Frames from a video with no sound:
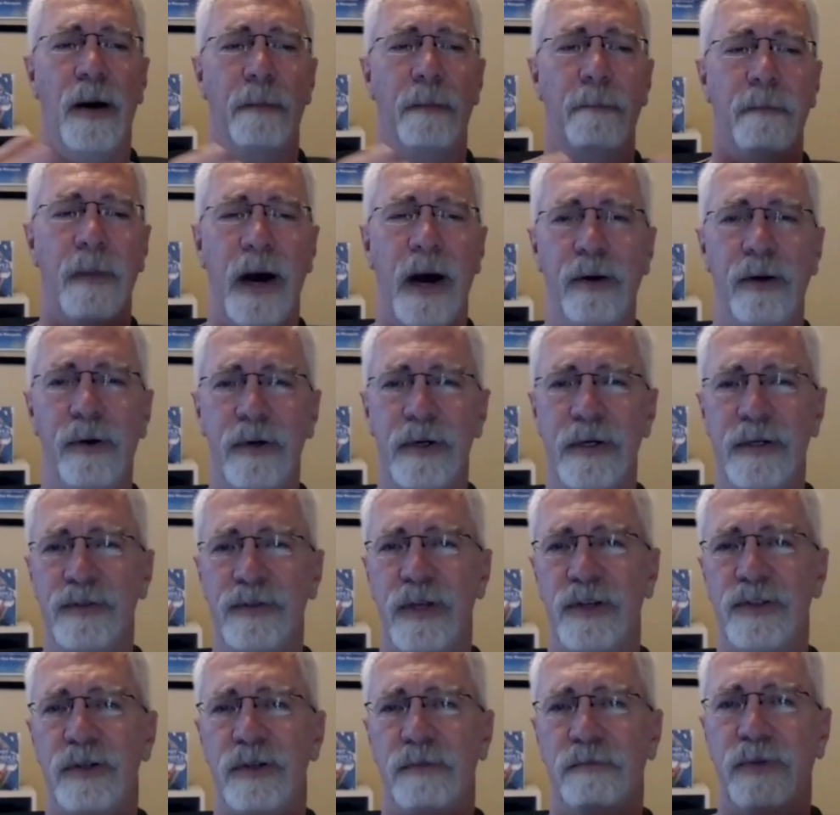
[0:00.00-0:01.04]
My
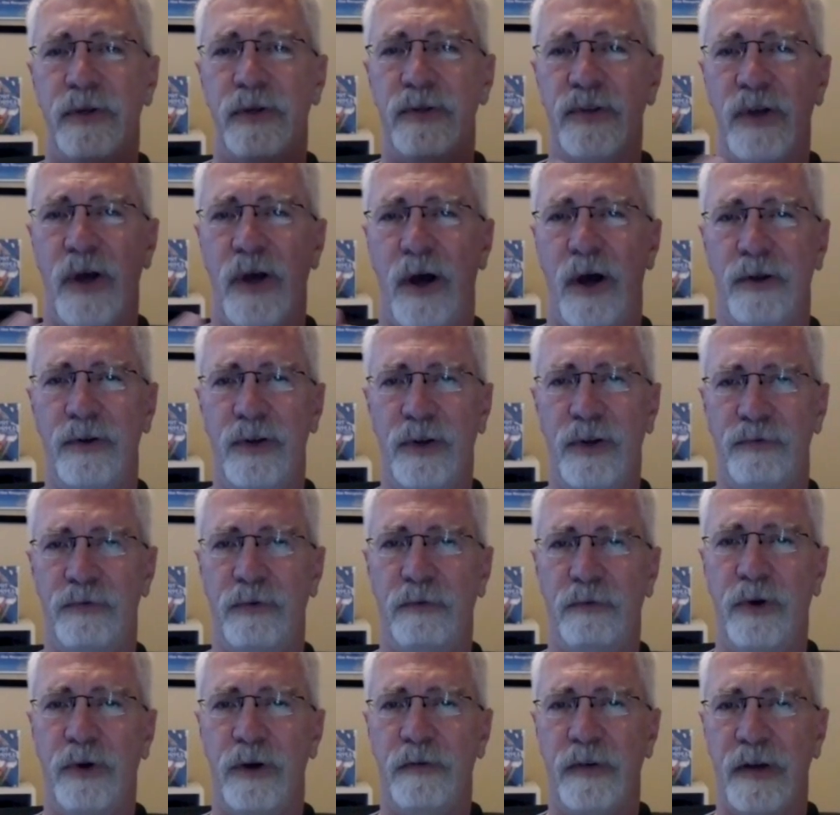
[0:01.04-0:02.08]
organization puts on
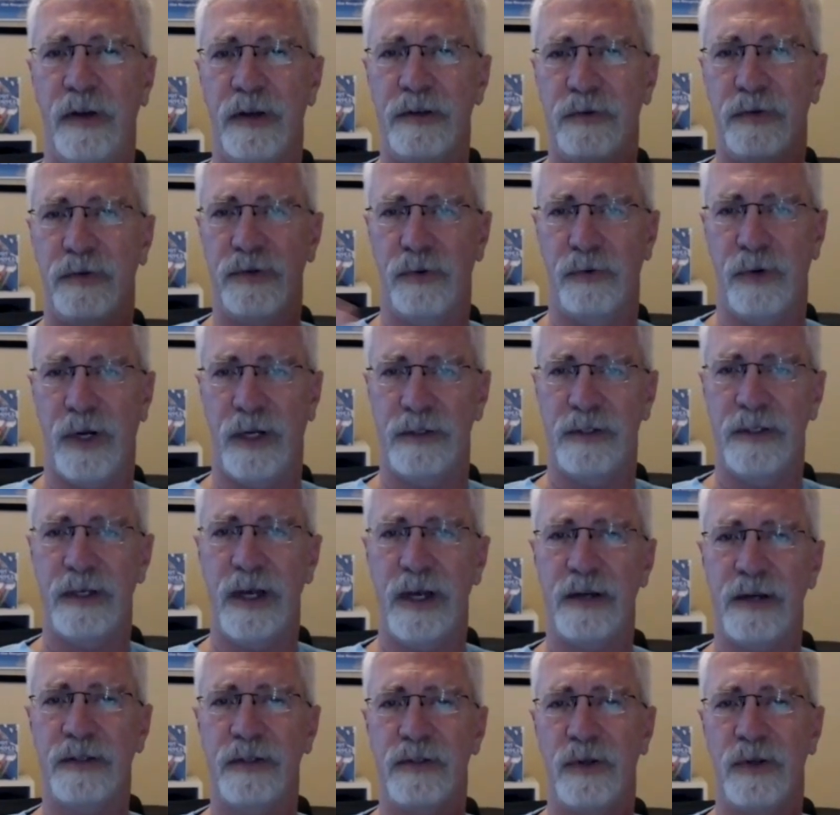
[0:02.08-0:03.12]
different book festivals around
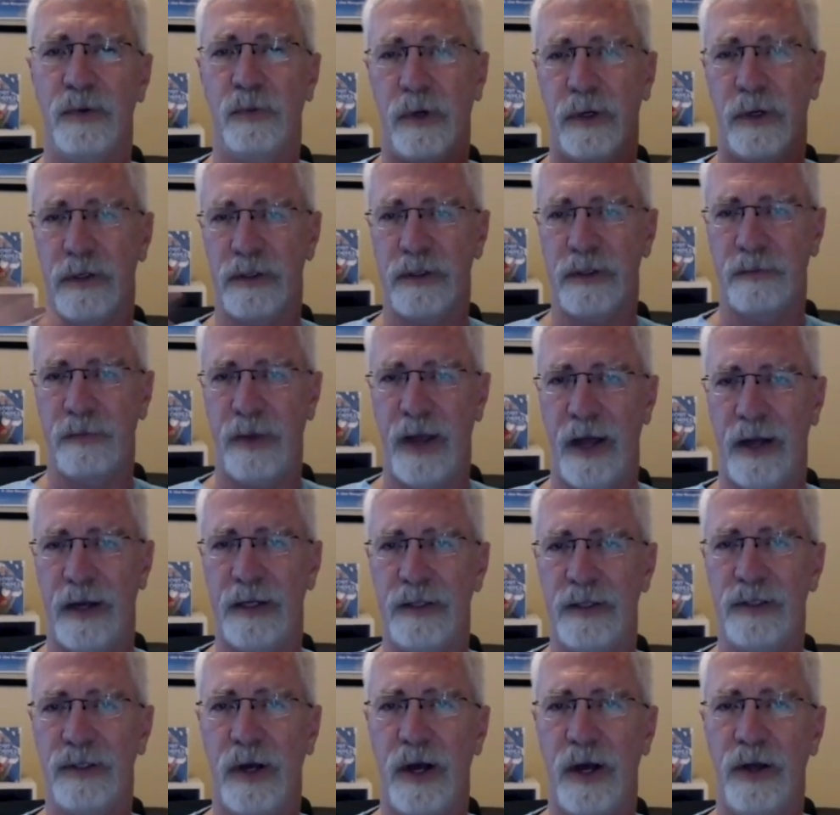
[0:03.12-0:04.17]
Texas, and we're
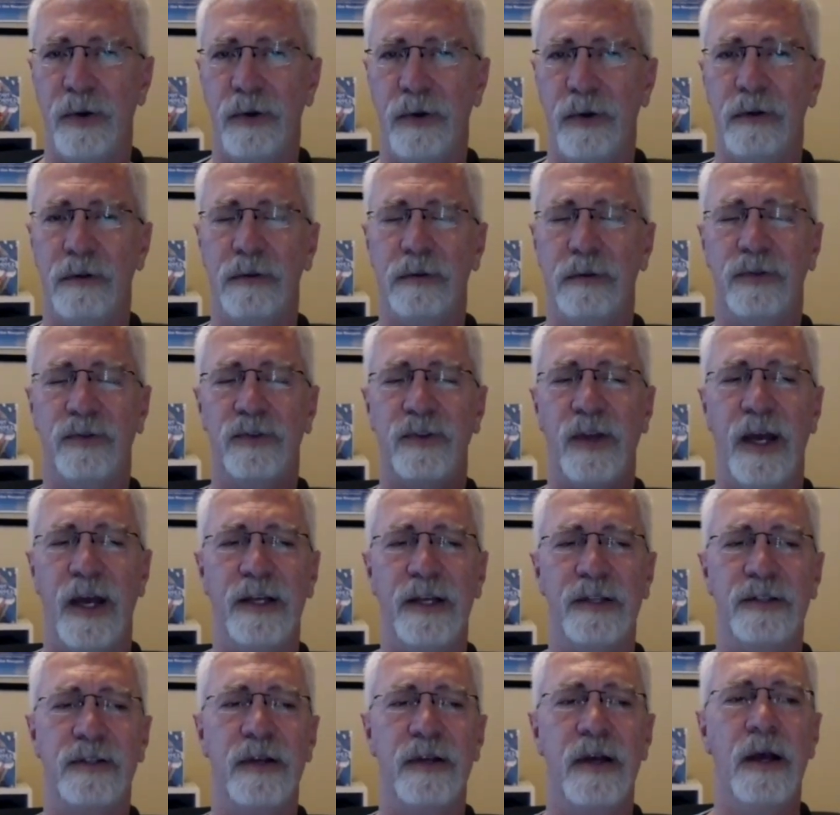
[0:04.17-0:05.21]
expanding to other
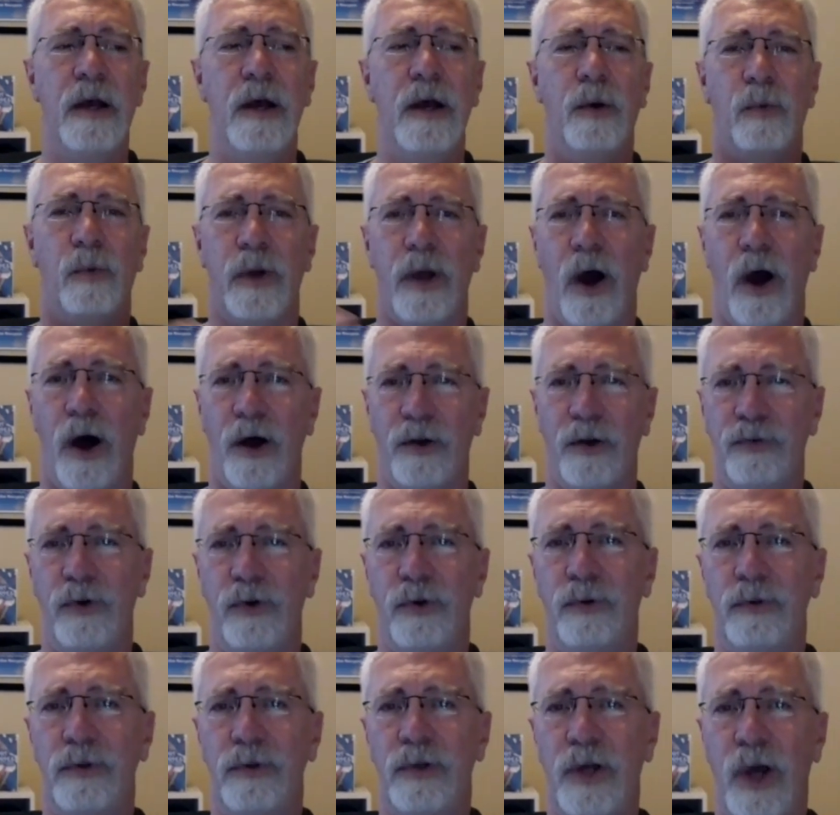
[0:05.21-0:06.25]
states. We
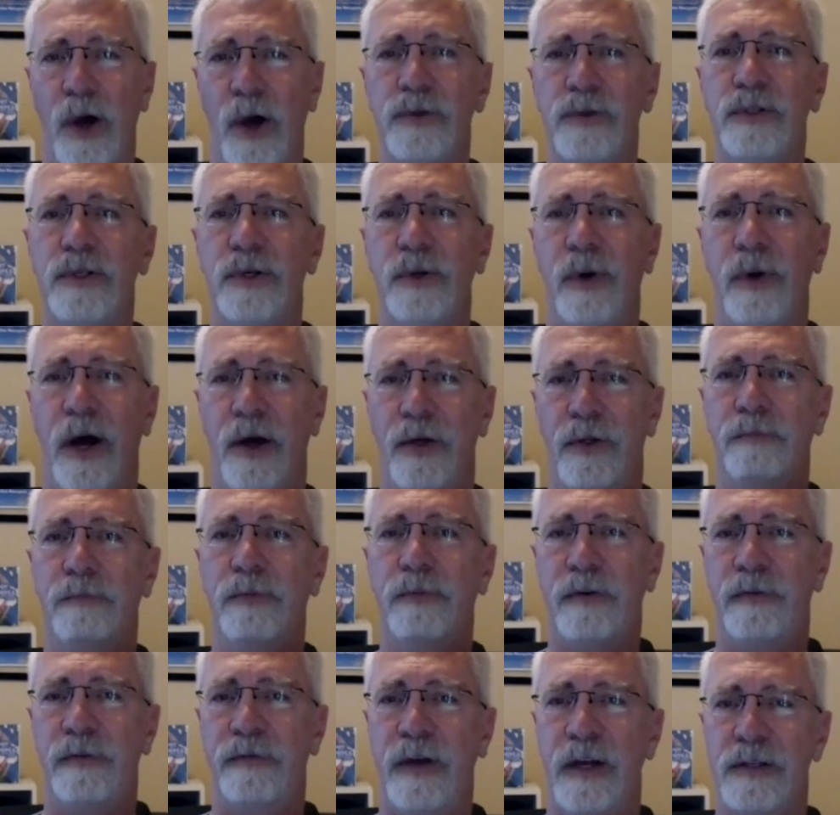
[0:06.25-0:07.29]
also go to other
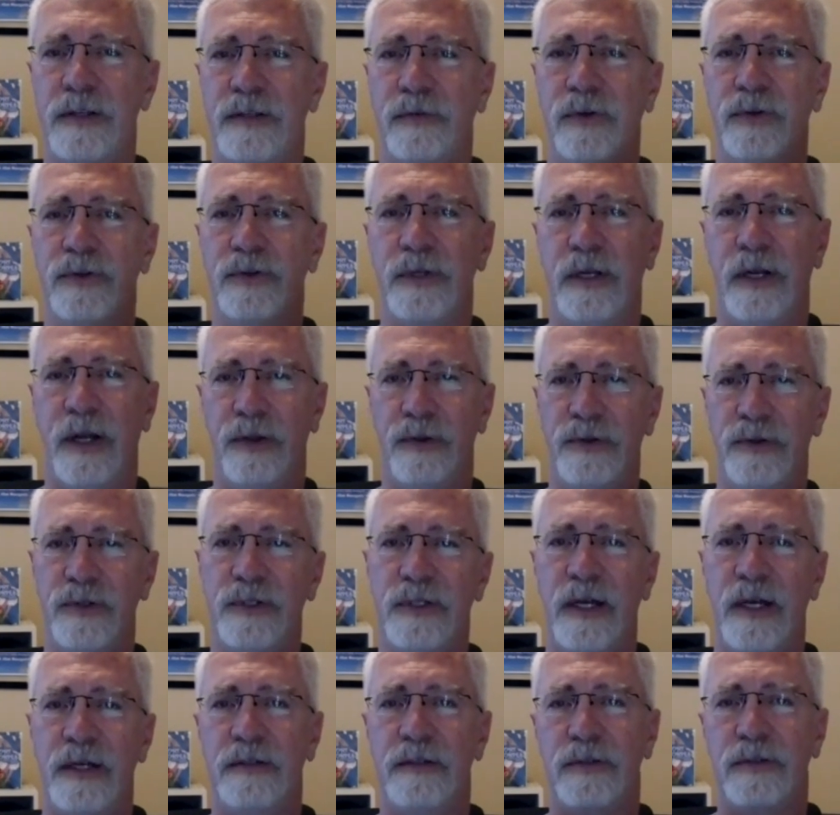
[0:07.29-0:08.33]
book festivals in other
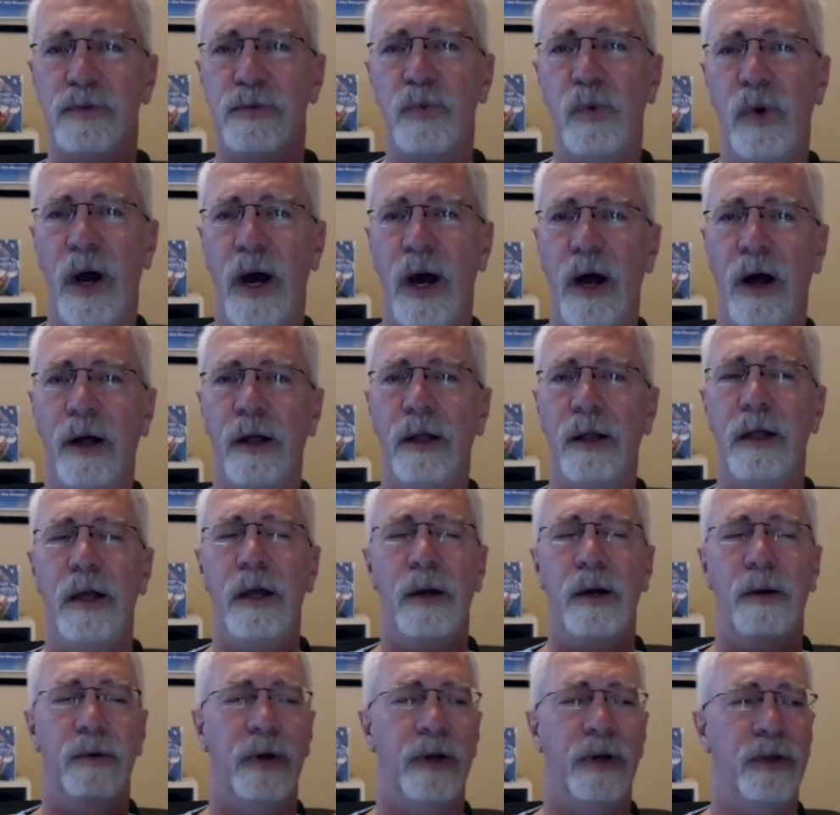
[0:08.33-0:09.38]
states as well,
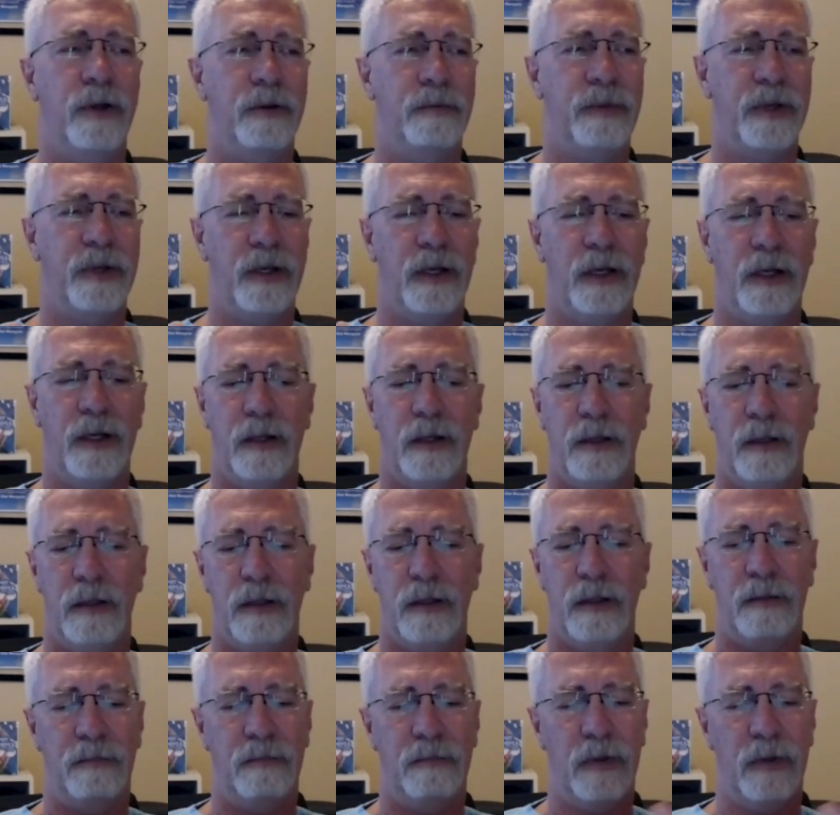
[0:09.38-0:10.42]
whether it be
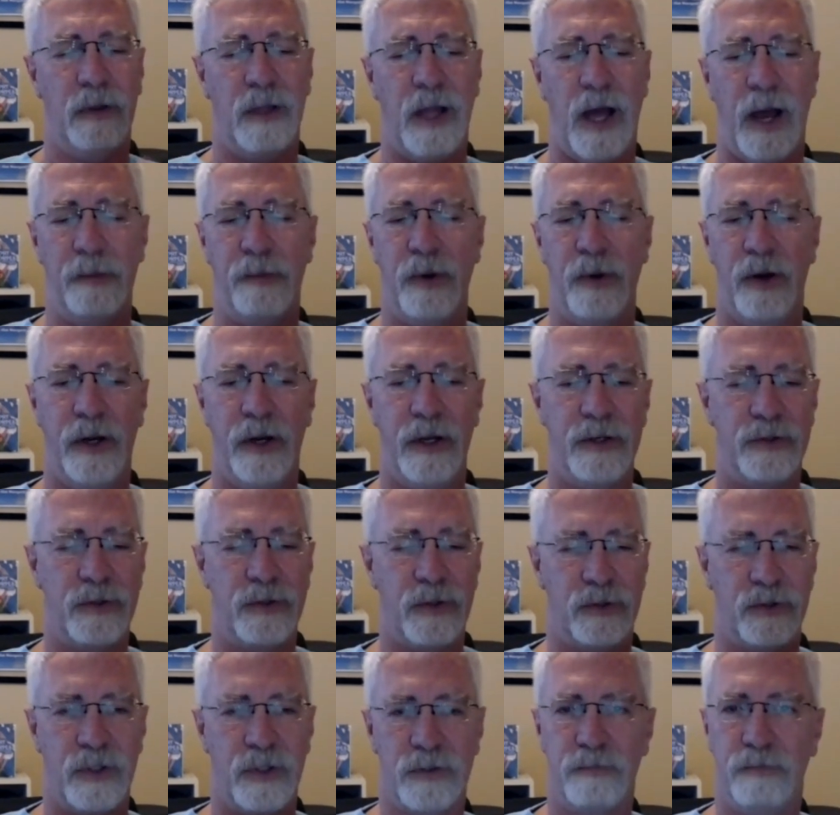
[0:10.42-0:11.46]
libraries
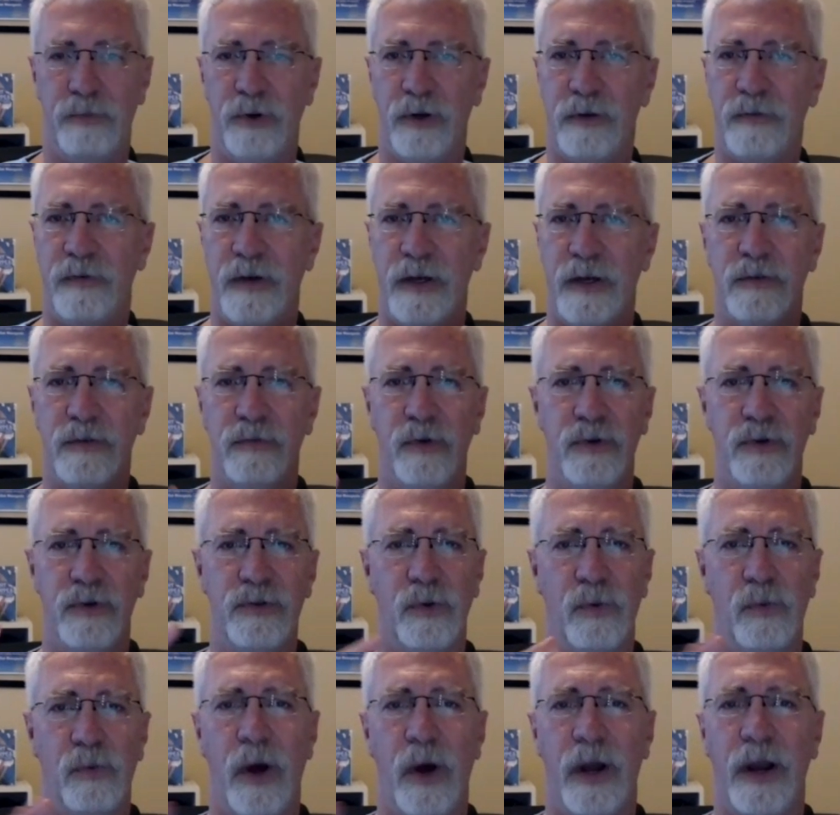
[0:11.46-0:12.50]
or just book
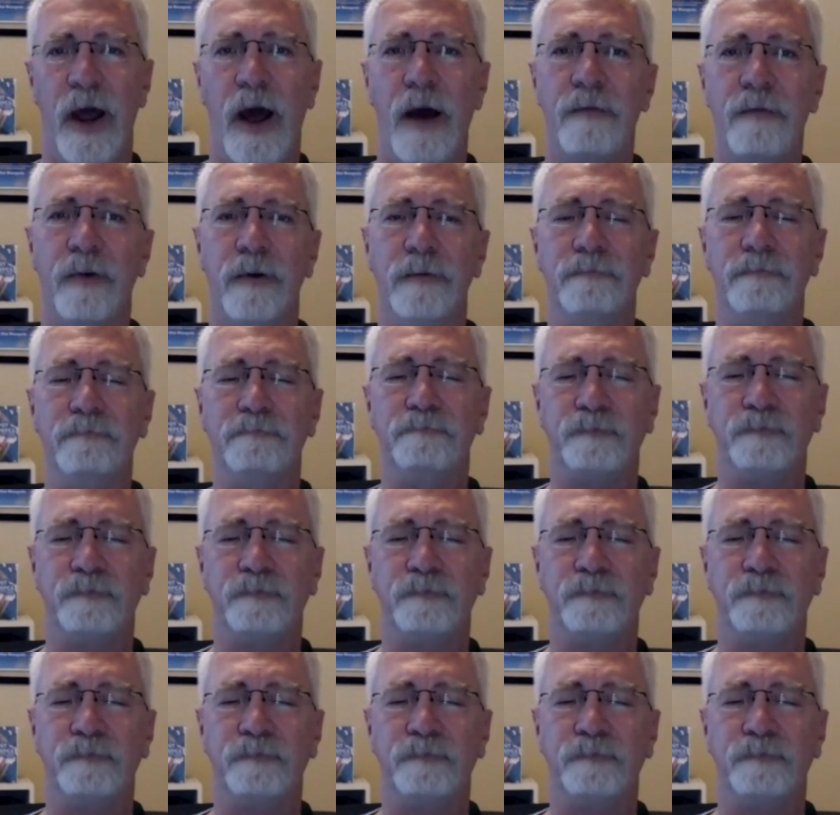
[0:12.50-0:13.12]
festivals or whatever.